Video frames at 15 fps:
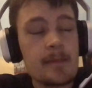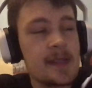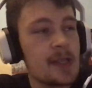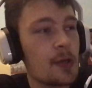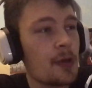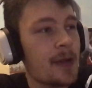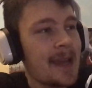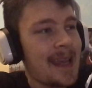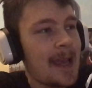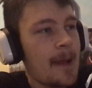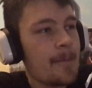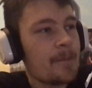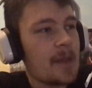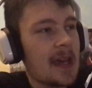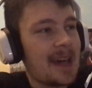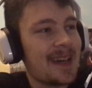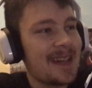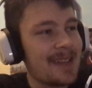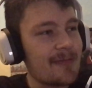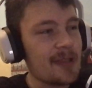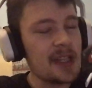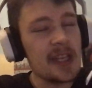So
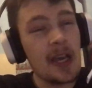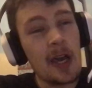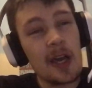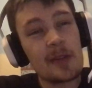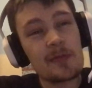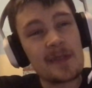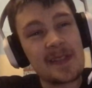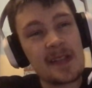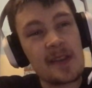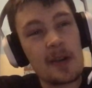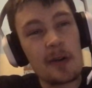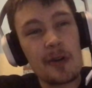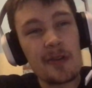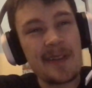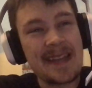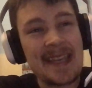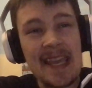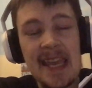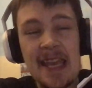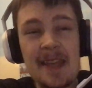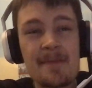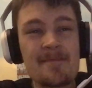really hard one to call
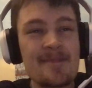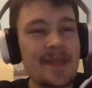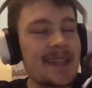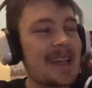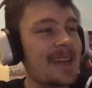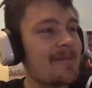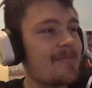again, but